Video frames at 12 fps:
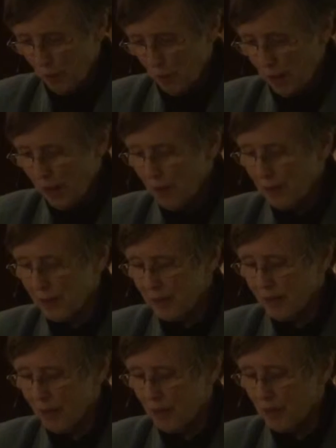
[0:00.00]

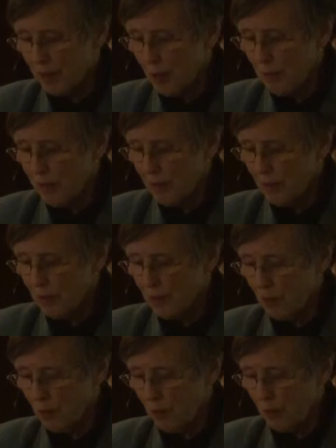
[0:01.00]
awareness of something
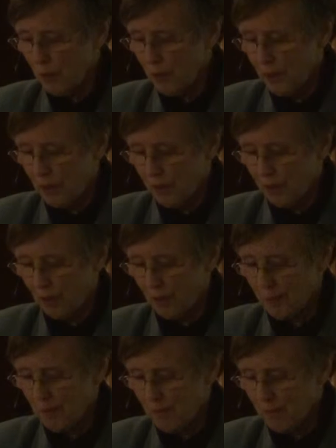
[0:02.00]
stirring within her,
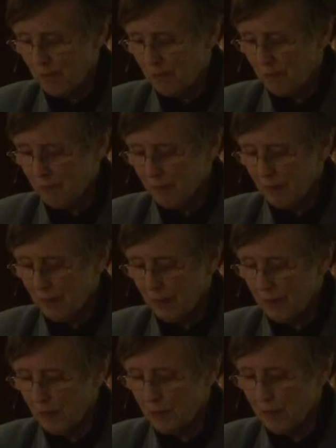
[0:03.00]

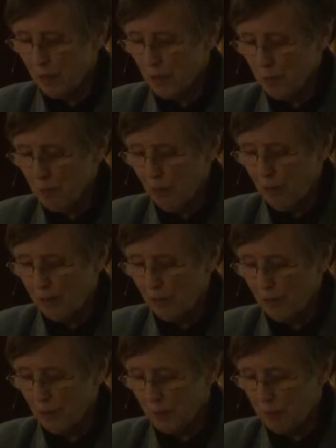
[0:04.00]
in the center point
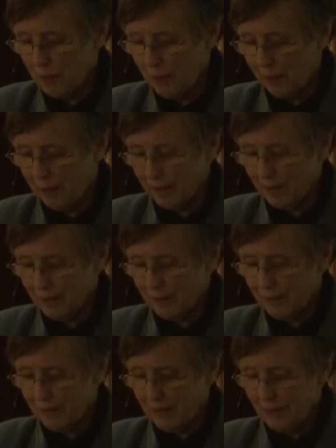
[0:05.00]
of her being.
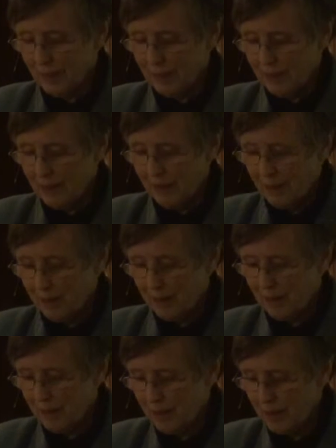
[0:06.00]
And
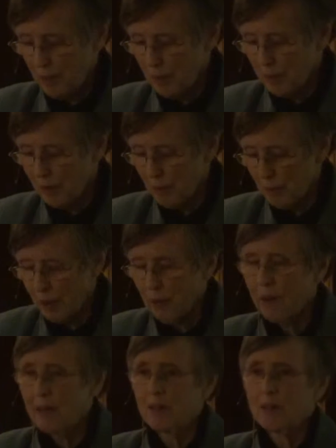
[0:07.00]
it seems that
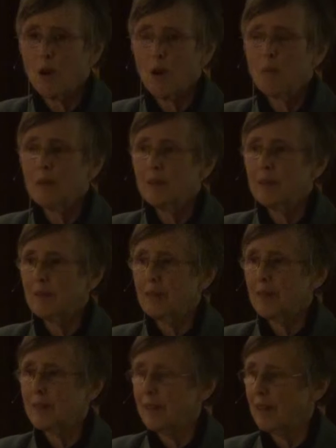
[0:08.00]
Mary is open to
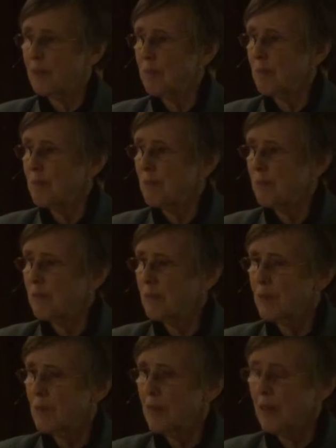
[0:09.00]
listening.
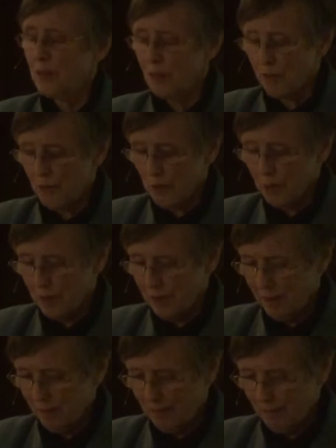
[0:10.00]
So that's the first
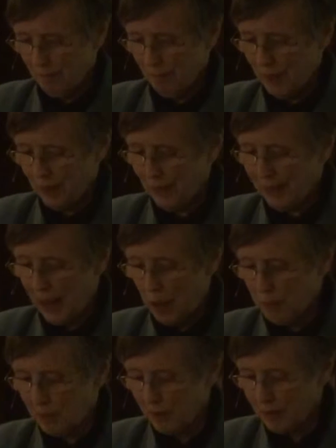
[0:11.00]
thing that
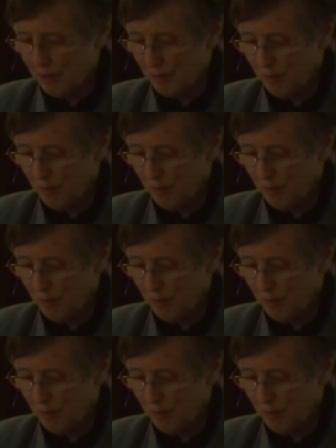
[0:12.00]
happens.